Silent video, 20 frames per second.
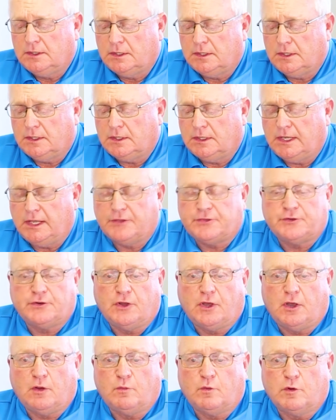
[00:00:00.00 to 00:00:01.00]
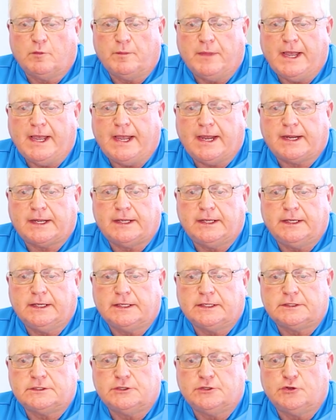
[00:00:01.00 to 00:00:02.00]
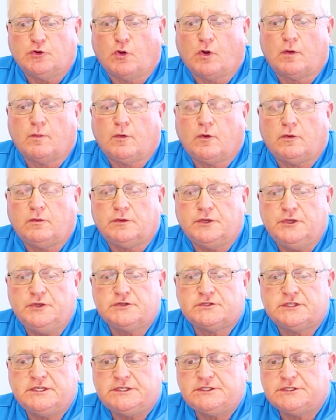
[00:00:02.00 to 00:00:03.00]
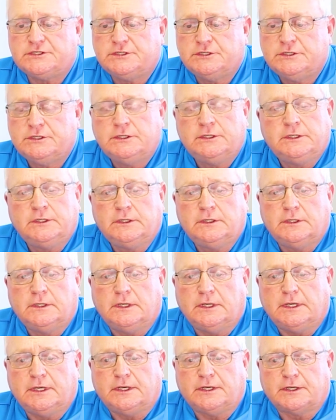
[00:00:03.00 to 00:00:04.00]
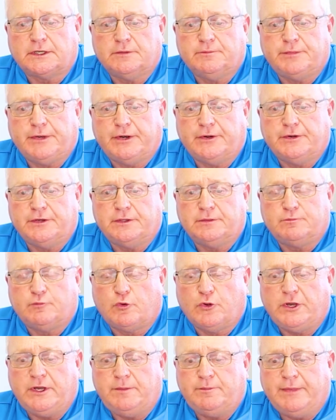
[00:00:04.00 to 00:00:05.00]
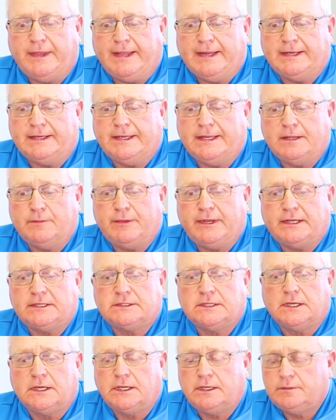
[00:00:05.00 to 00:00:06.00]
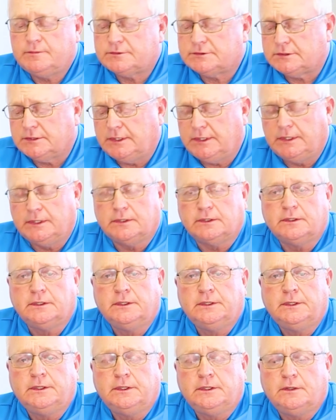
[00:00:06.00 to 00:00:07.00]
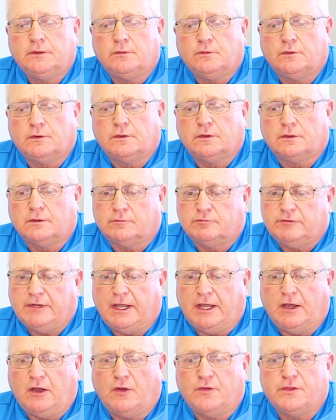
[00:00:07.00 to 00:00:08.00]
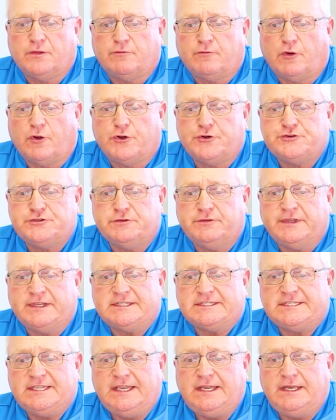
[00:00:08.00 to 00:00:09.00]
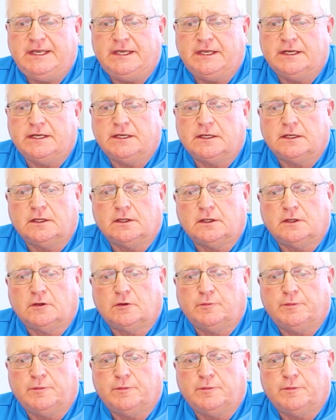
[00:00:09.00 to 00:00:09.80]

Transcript: Ethanol, we're back to normal usage compared to pre-pandemic times, and we're on the verge of exceeding it a little